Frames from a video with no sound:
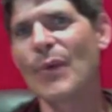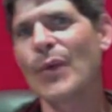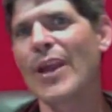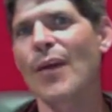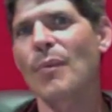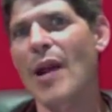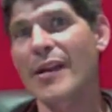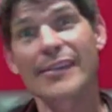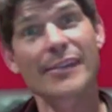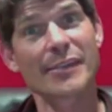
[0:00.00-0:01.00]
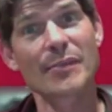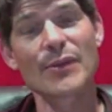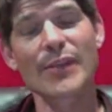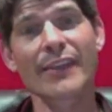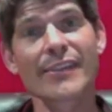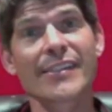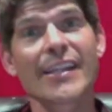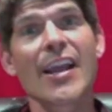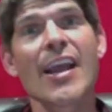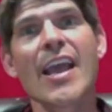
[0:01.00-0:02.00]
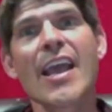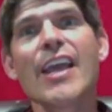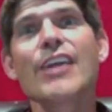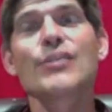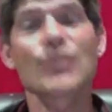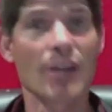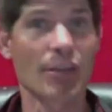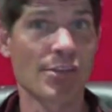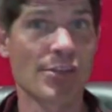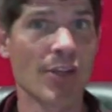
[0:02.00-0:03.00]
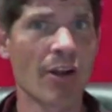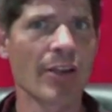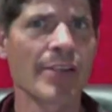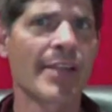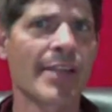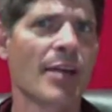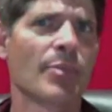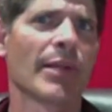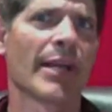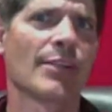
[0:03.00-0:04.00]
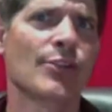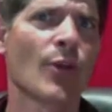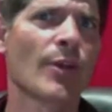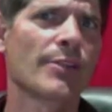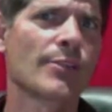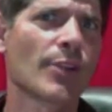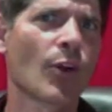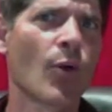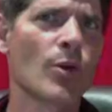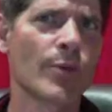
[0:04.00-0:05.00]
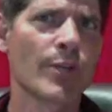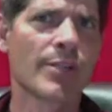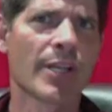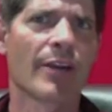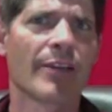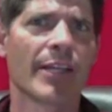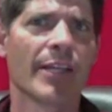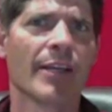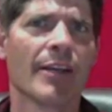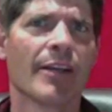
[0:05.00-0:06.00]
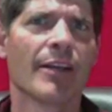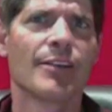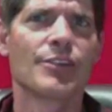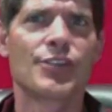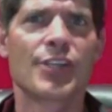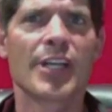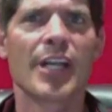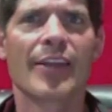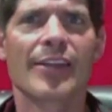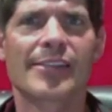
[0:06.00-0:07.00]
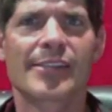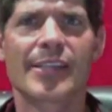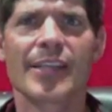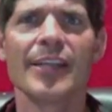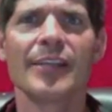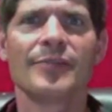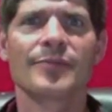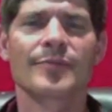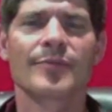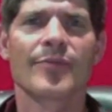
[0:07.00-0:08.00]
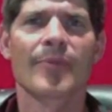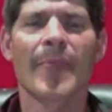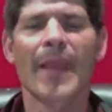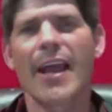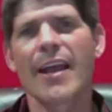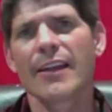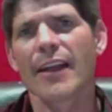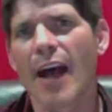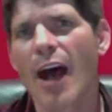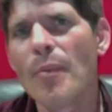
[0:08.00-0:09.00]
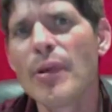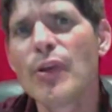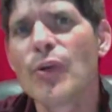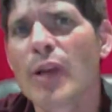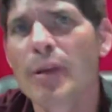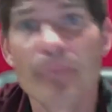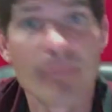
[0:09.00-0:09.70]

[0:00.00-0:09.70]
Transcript: We are practicing some music. This is the introduction song and this is how to play it. So the chords we're using are the G and the C, and I'll be doing